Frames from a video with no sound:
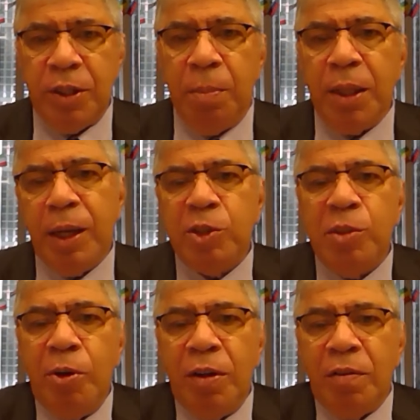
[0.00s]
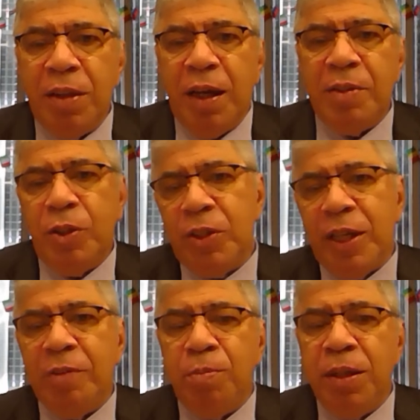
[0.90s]
I'm a testimony of that since
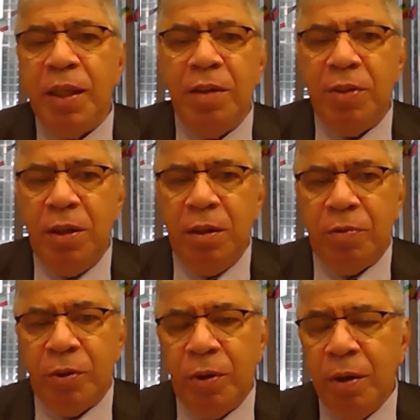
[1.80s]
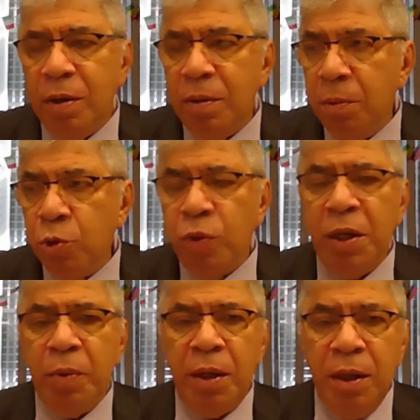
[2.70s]
I've been living here for
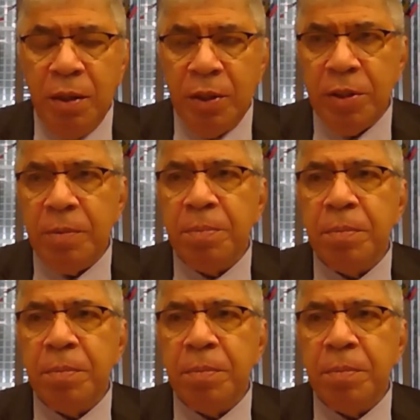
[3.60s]
21 years.